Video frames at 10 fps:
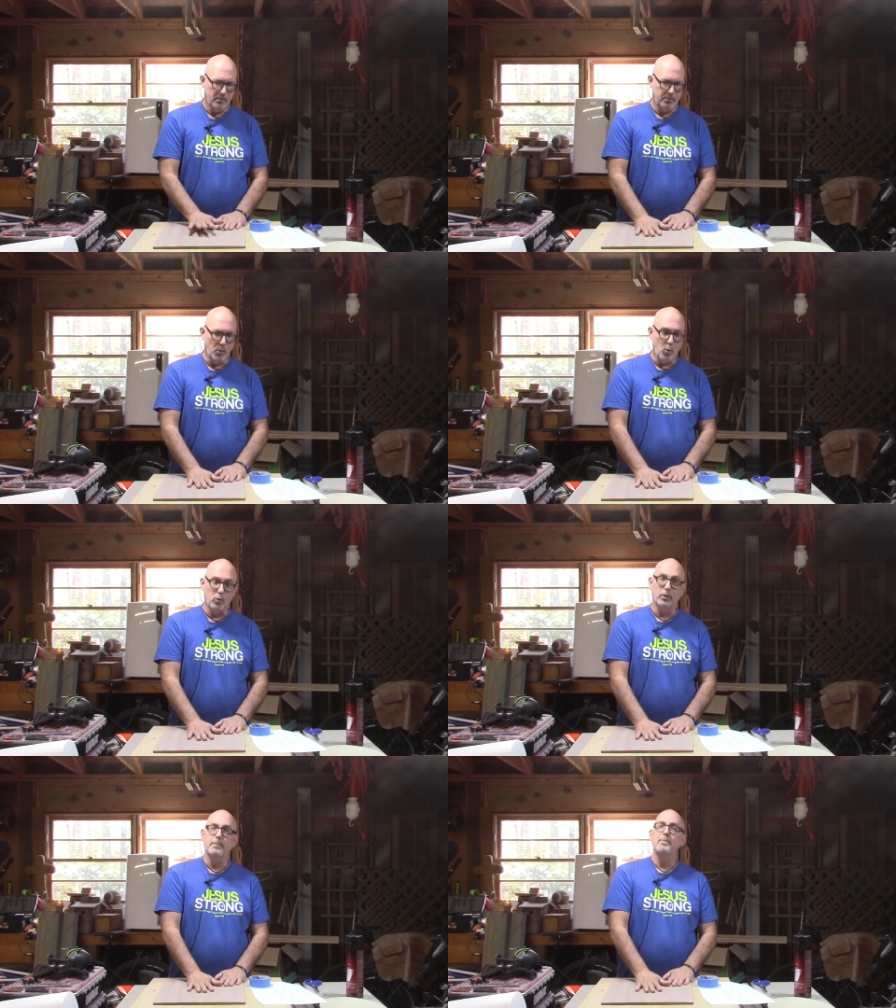
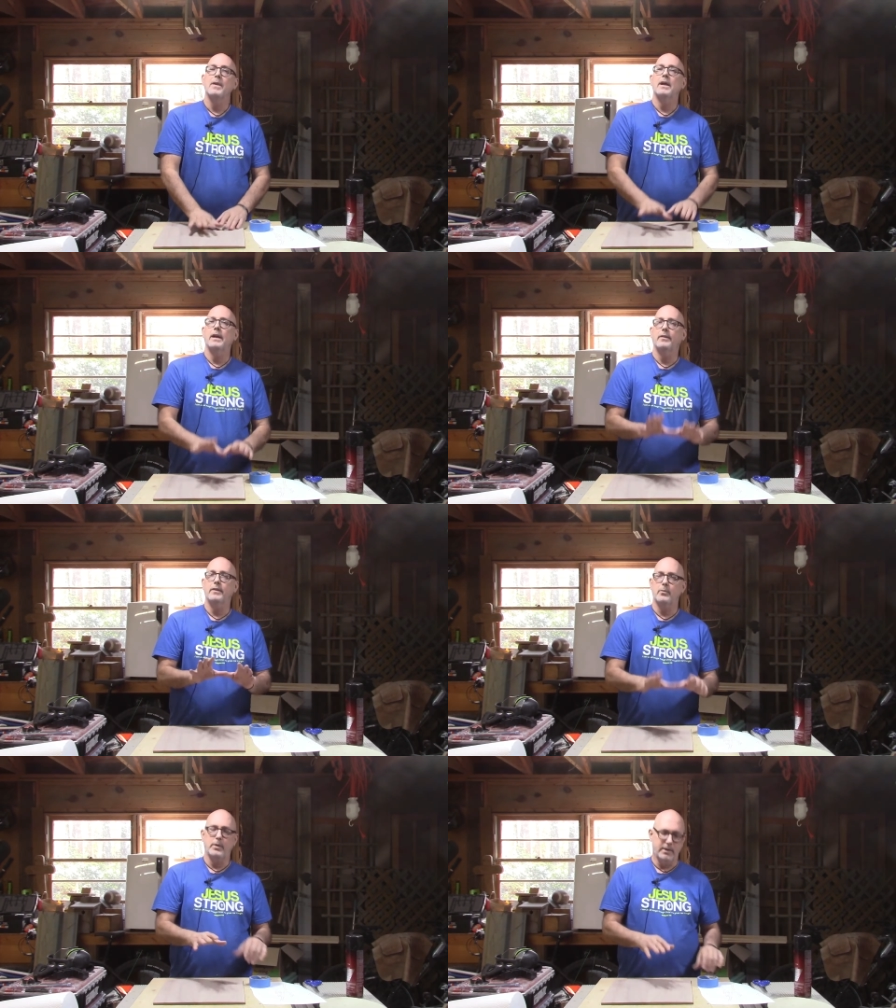board, and
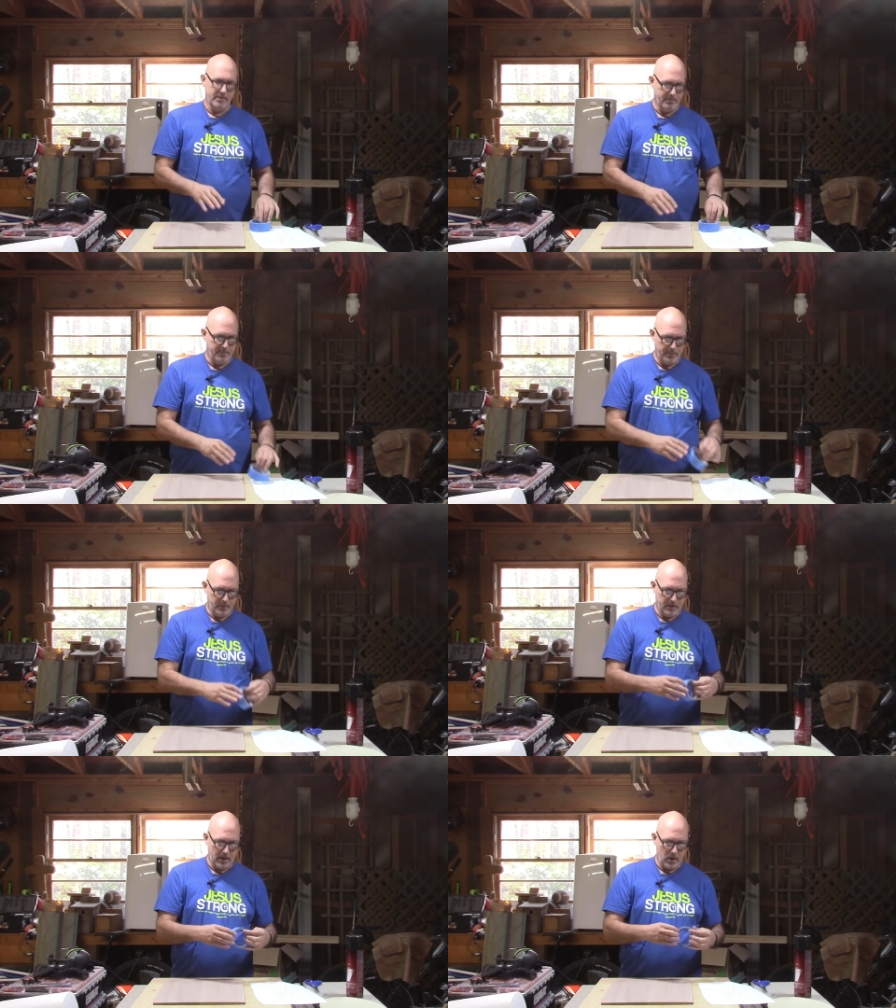then we can
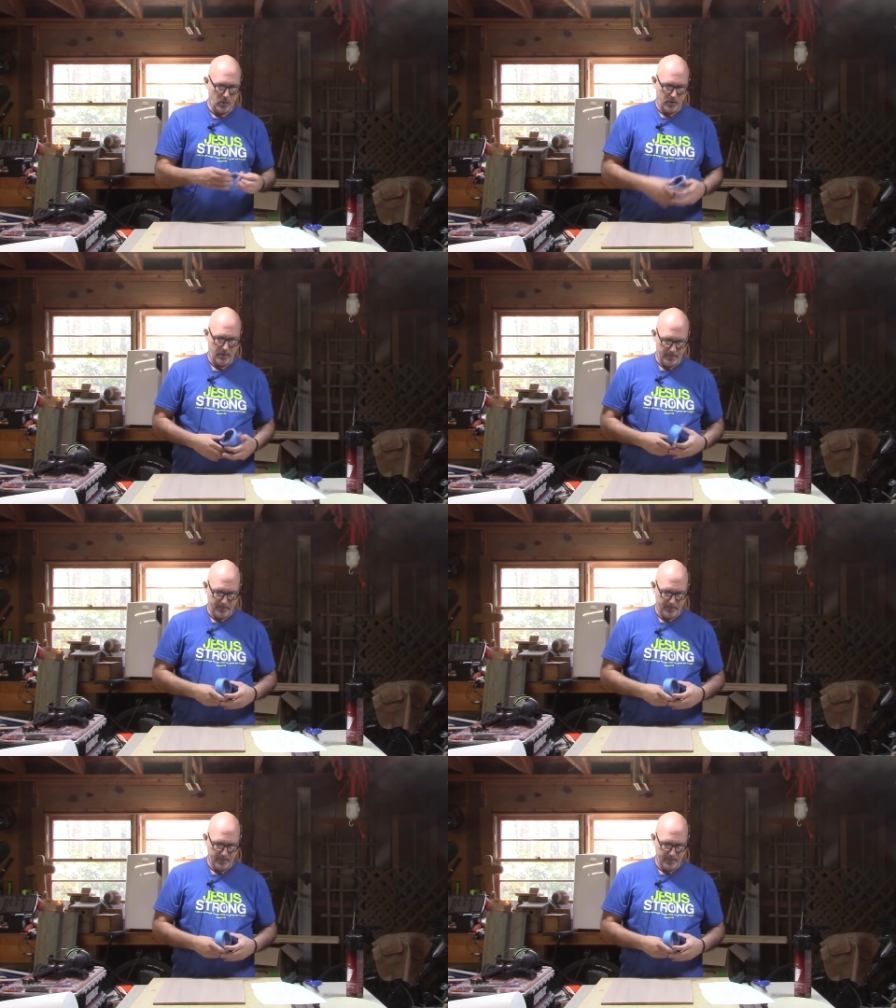put our